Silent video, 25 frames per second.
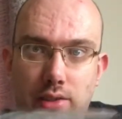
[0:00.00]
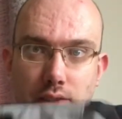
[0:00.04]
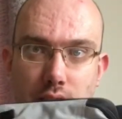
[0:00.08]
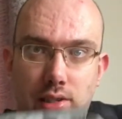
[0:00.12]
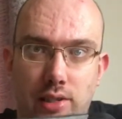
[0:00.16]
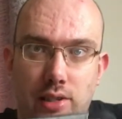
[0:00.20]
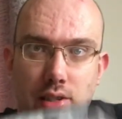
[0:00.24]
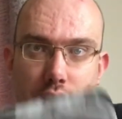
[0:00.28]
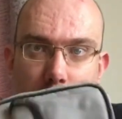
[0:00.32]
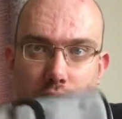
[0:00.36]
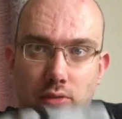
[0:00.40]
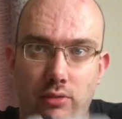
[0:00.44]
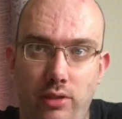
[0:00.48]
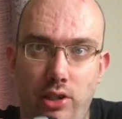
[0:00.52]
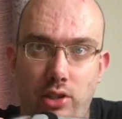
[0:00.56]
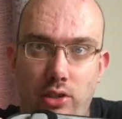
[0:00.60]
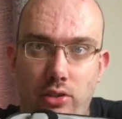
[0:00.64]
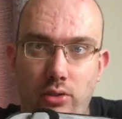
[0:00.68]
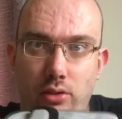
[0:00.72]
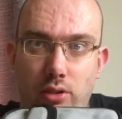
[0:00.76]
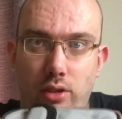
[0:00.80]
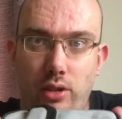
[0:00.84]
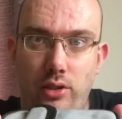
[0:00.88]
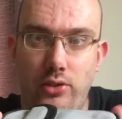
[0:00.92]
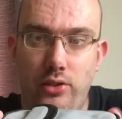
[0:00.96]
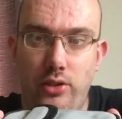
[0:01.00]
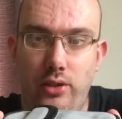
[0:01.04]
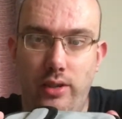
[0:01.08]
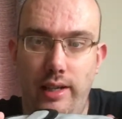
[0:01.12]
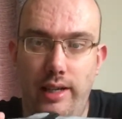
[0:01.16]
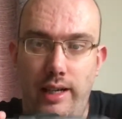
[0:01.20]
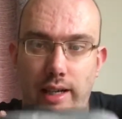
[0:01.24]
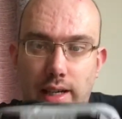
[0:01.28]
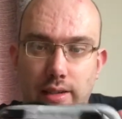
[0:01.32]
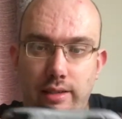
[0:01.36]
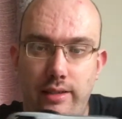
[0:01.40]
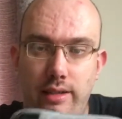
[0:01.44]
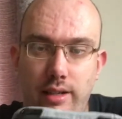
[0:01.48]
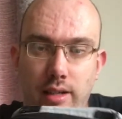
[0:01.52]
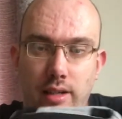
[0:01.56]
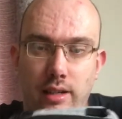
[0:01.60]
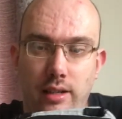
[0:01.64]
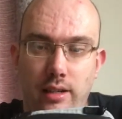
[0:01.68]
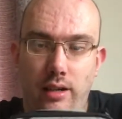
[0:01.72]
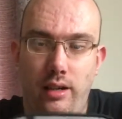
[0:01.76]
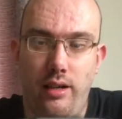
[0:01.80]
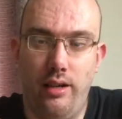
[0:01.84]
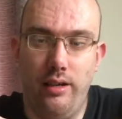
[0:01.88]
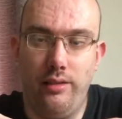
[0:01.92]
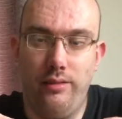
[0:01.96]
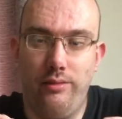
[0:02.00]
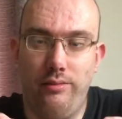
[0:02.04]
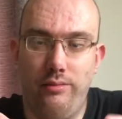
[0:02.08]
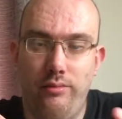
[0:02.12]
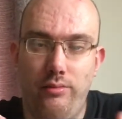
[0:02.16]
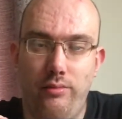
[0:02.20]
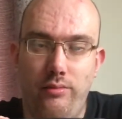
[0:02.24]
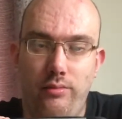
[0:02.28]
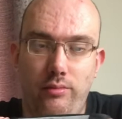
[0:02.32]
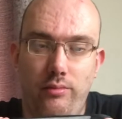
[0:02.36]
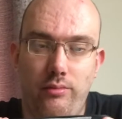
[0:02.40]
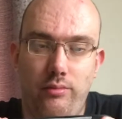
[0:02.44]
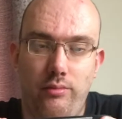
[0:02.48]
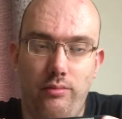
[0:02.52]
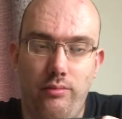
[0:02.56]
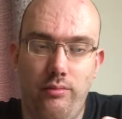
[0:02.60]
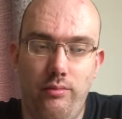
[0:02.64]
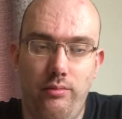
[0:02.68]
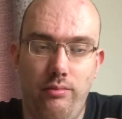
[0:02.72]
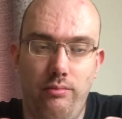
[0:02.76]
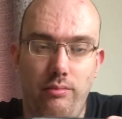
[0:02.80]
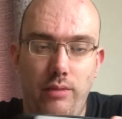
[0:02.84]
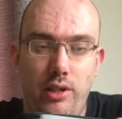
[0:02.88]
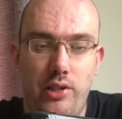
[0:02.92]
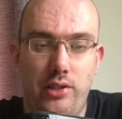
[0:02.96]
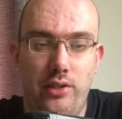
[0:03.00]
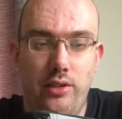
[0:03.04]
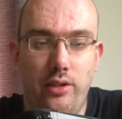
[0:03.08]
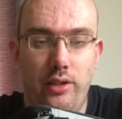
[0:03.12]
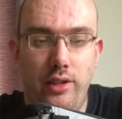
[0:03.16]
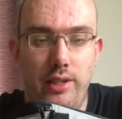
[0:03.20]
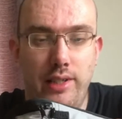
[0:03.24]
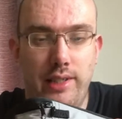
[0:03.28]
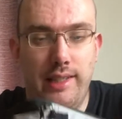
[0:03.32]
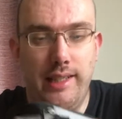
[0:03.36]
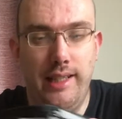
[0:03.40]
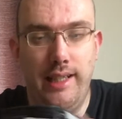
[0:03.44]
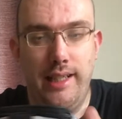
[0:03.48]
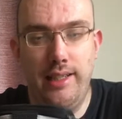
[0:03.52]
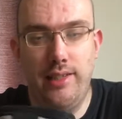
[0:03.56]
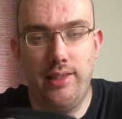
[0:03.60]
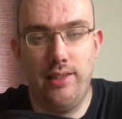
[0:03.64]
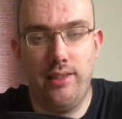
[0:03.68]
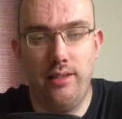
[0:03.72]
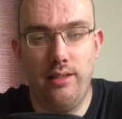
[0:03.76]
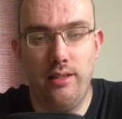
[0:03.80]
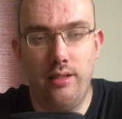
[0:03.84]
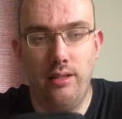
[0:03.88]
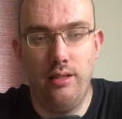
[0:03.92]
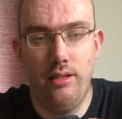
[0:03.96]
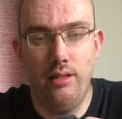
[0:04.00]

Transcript: This is the original console I had. I must have got this case.